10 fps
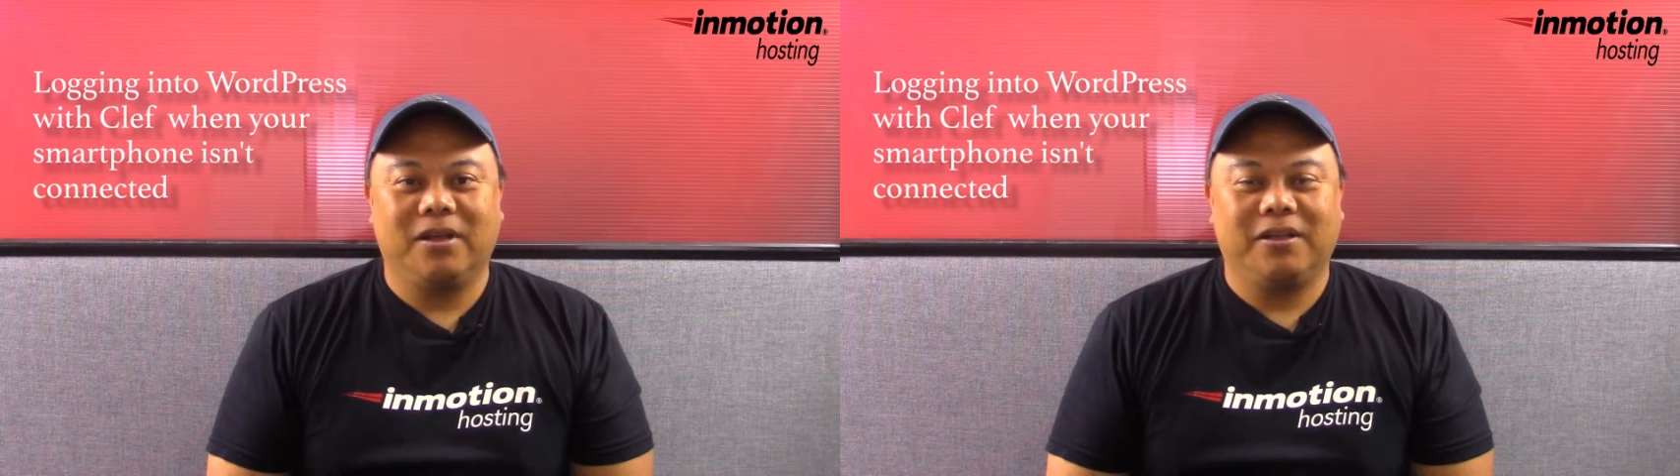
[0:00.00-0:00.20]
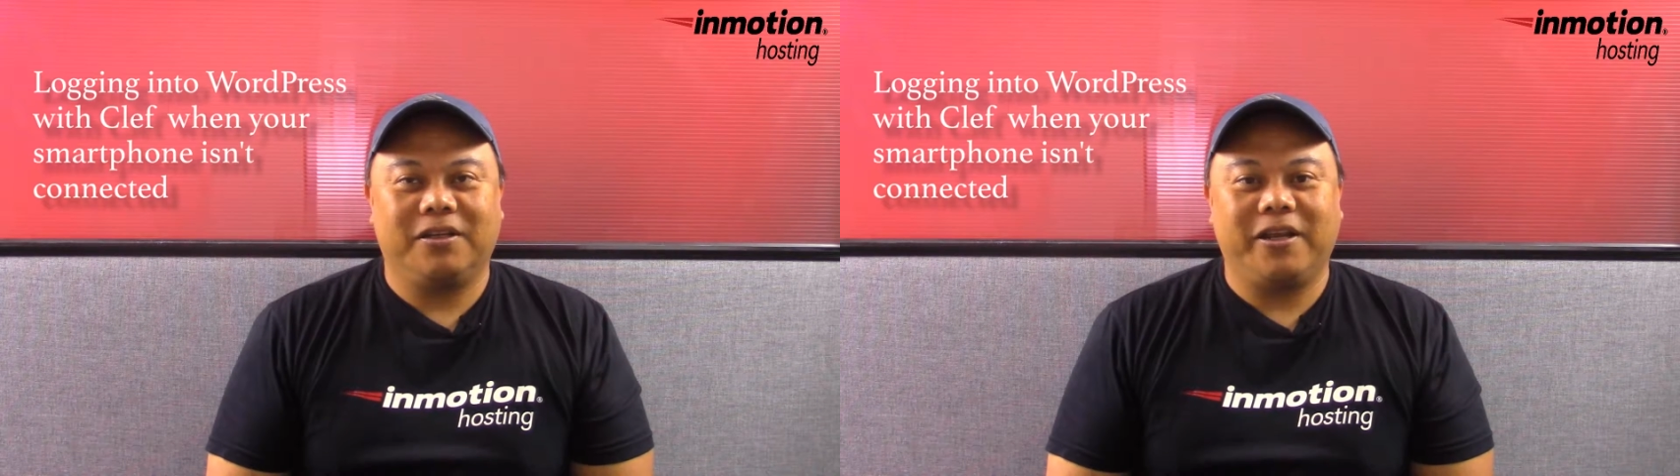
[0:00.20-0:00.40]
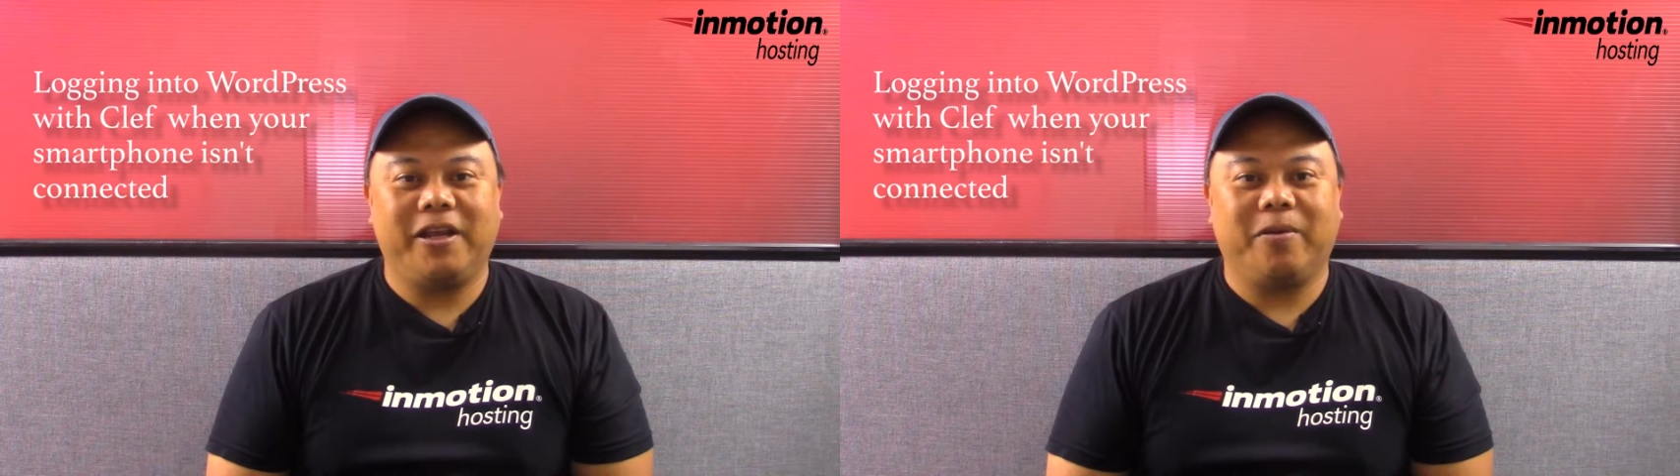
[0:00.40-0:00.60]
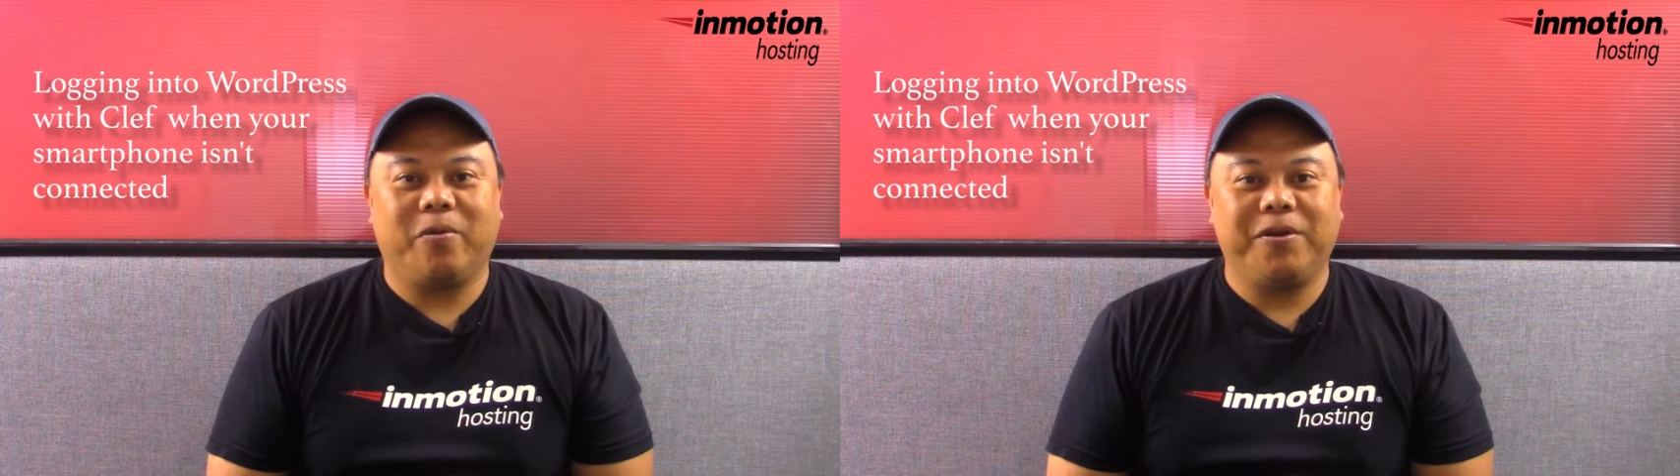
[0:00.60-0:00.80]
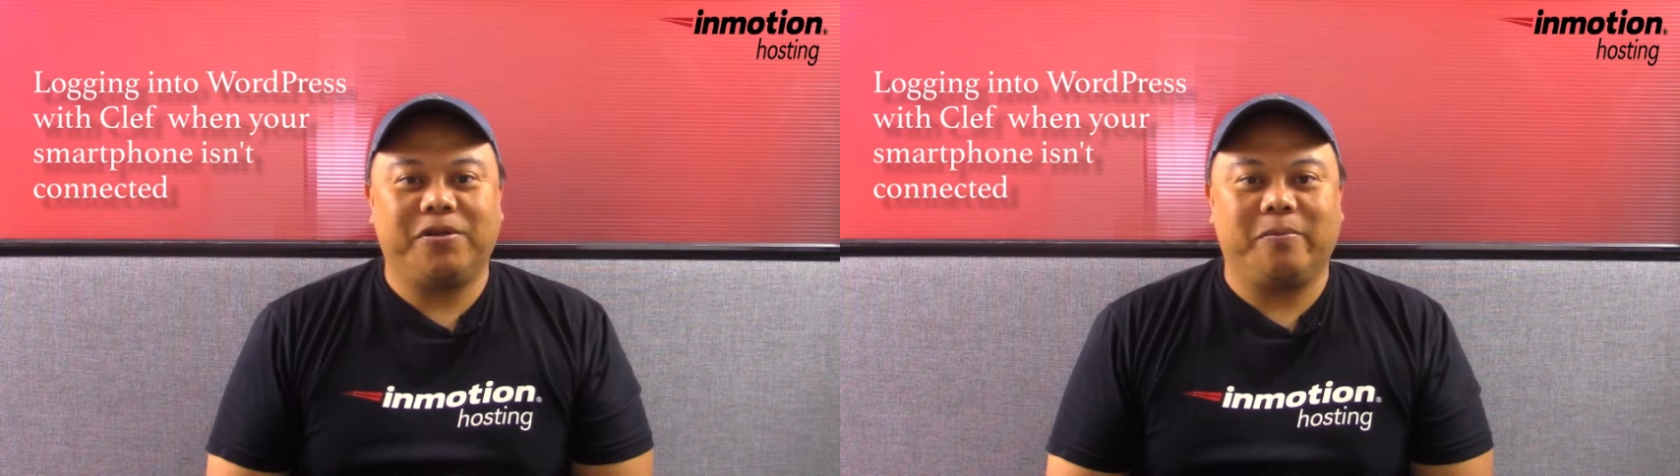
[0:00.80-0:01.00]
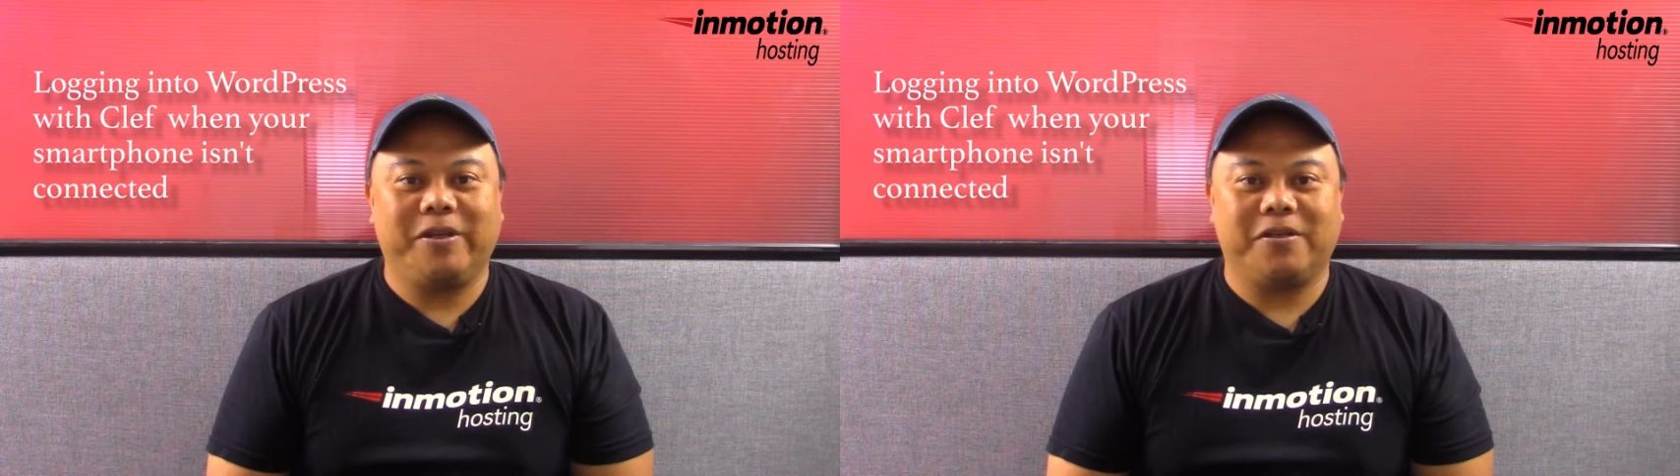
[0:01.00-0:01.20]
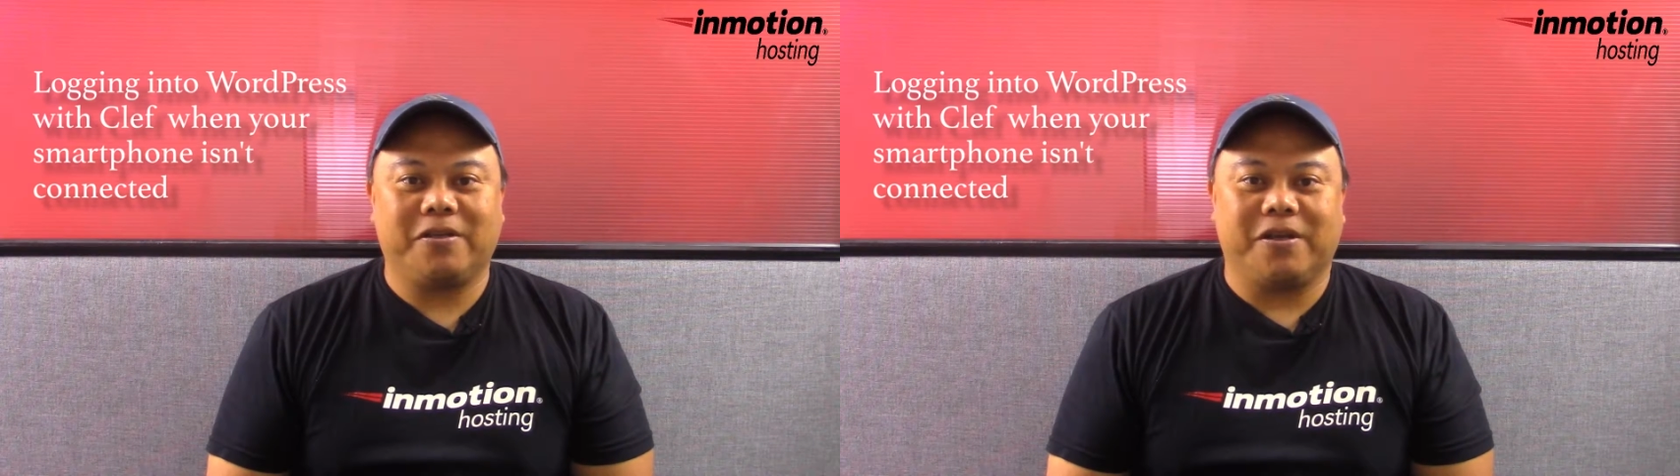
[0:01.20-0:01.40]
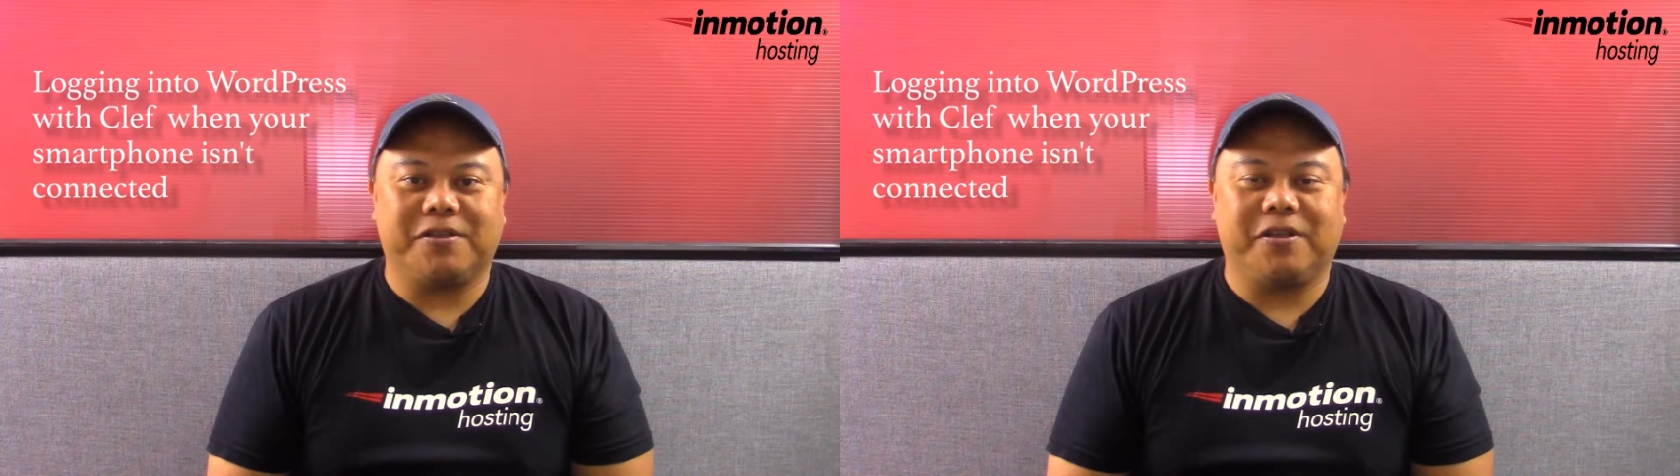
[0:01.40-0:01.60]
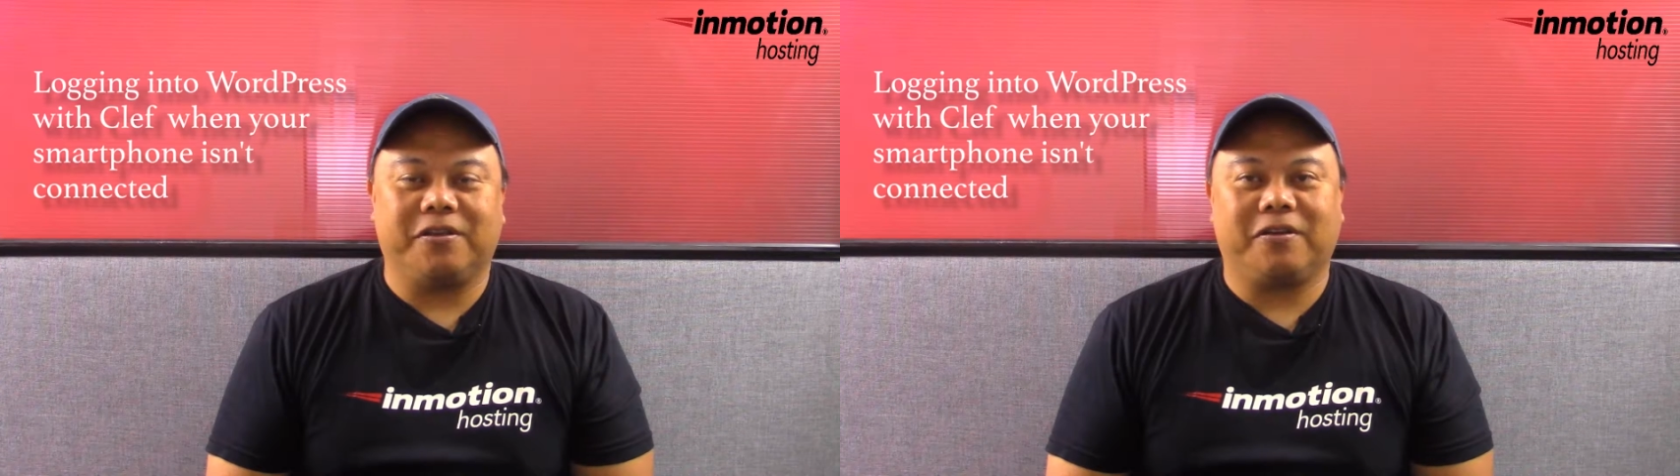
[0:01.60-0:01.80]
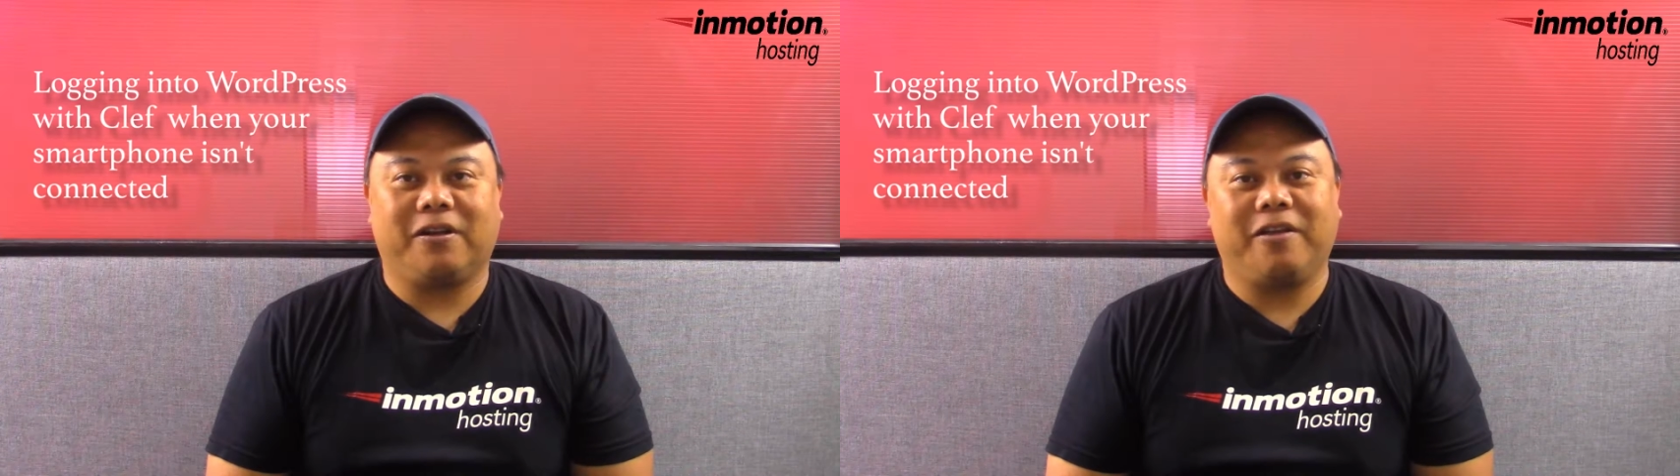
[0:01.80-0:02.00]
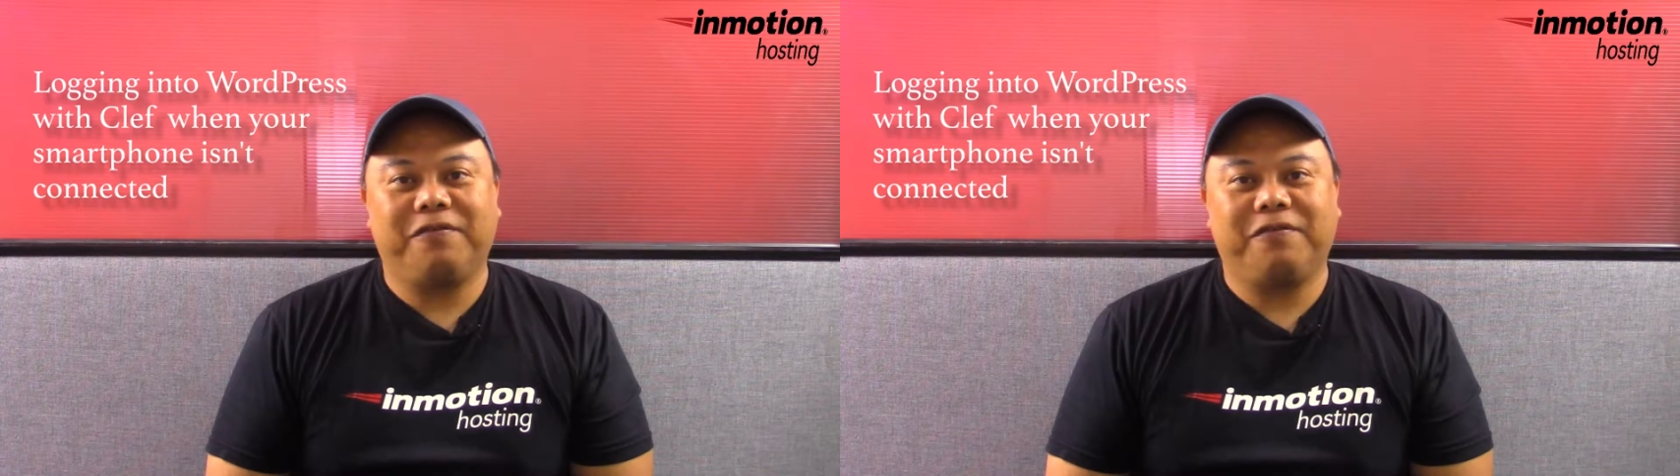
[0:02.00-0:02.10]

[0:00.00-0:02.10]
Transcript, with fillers: Today I'm going to be discussing the Clef